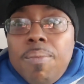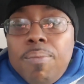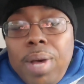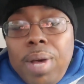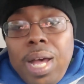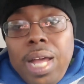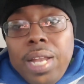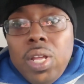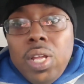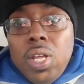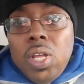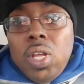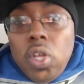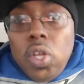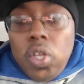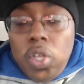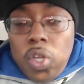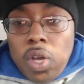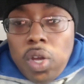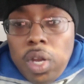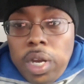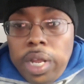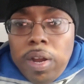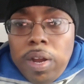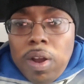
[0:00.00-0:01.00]
But
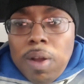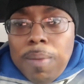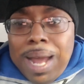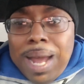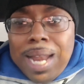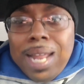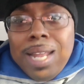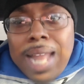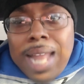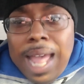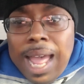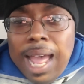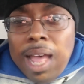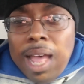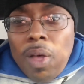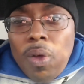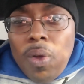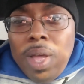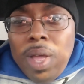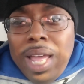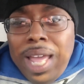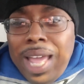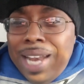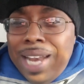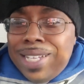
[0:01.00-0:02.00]
you're going to hear about it
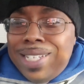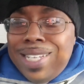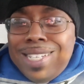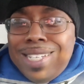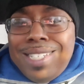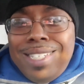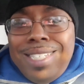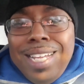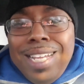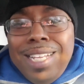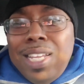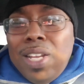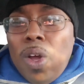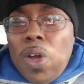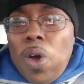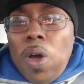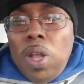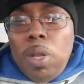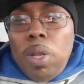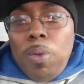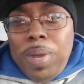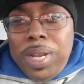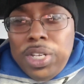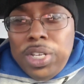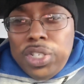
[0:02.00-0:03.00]
now, and it's extended
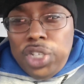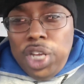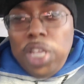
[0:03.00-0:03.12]
all the way to